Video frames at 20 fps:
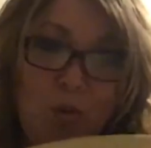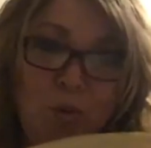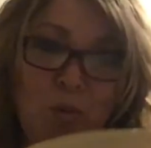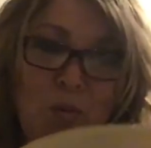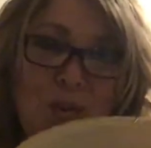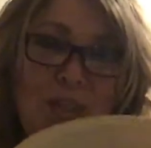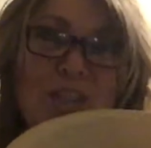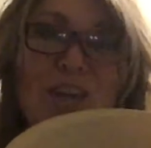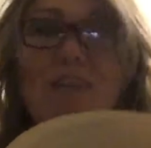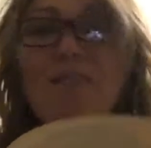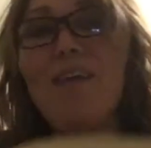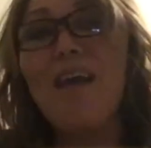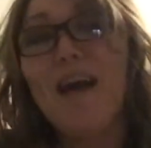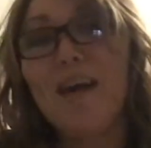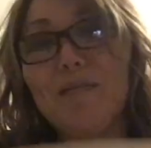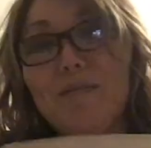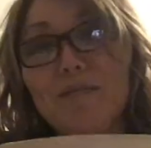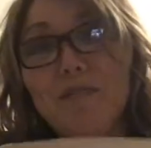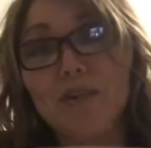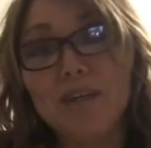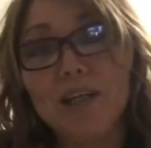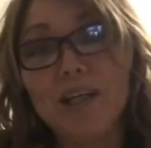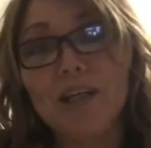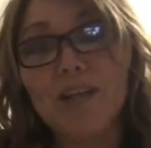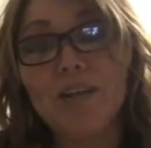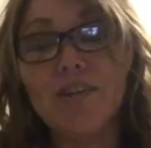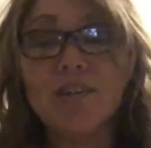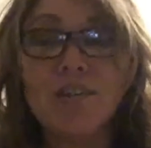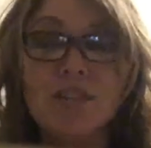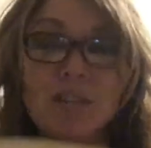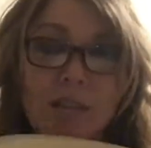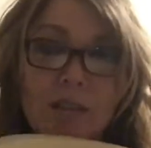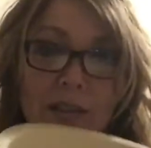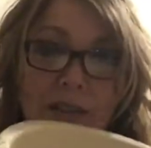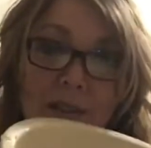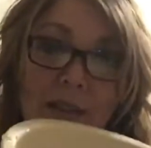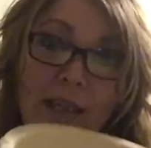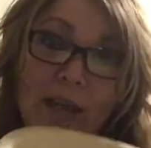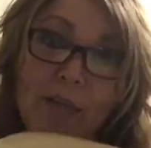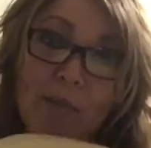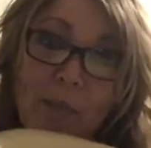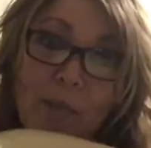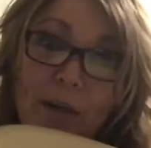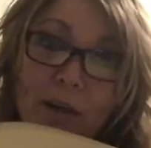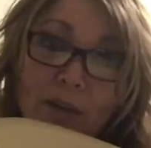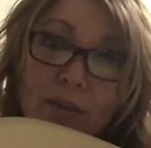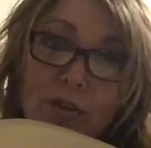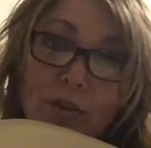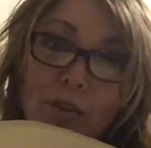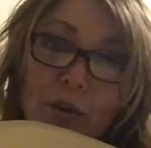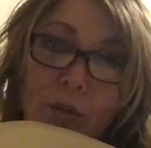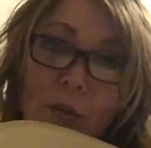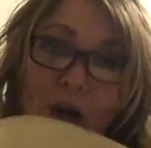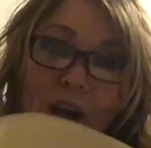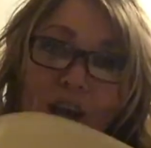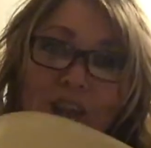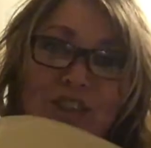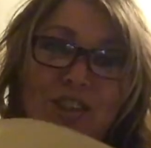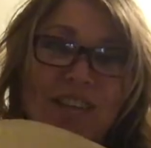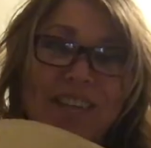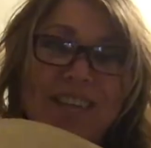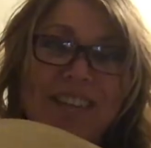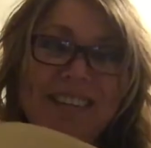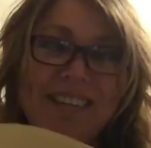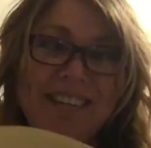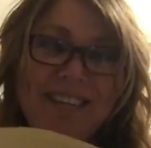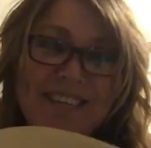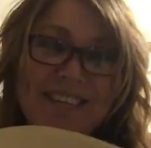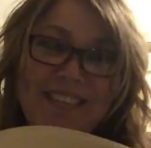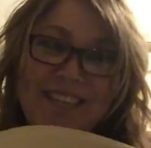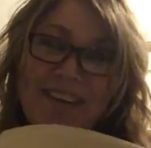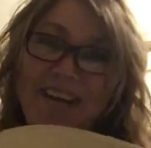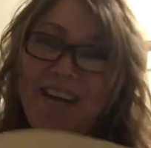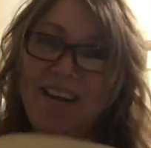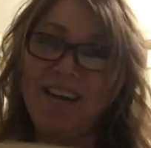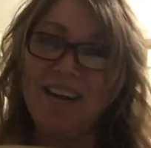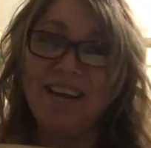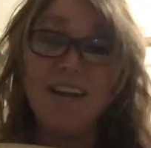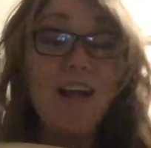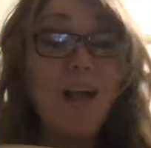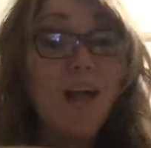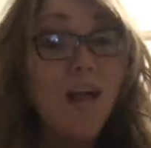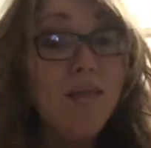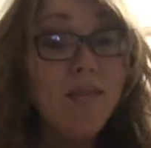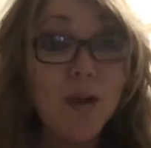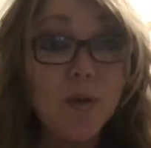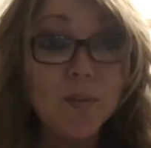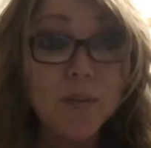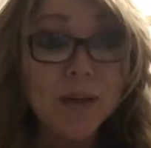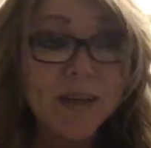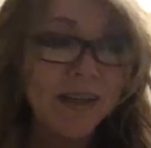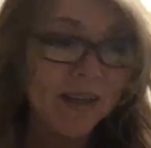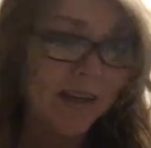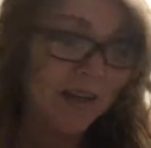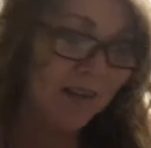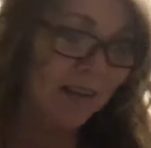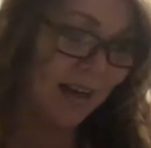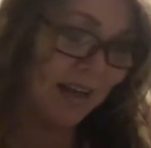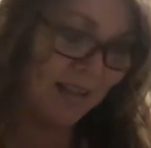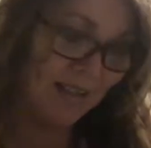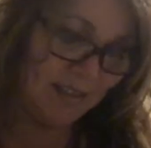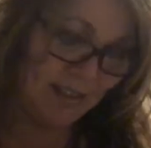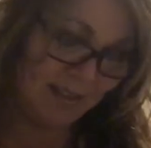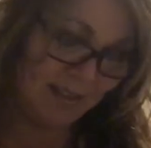which I've had for years. If my girls are watching this, they'll recognize